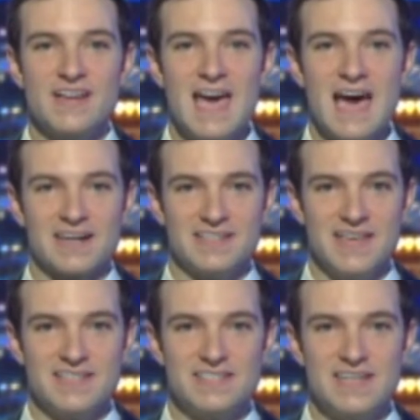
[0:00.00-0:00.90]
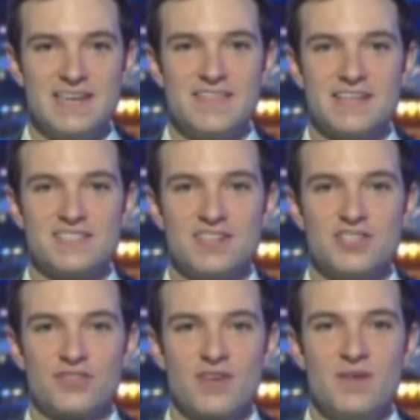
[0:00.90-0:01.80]
act and stated that such
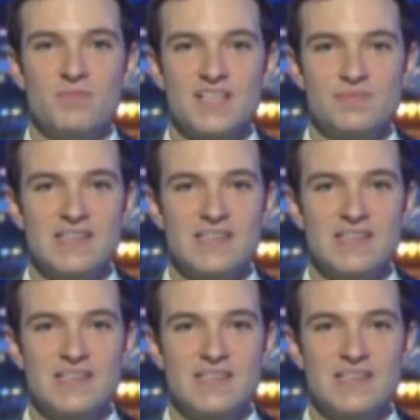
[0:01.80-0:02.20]
a threat must be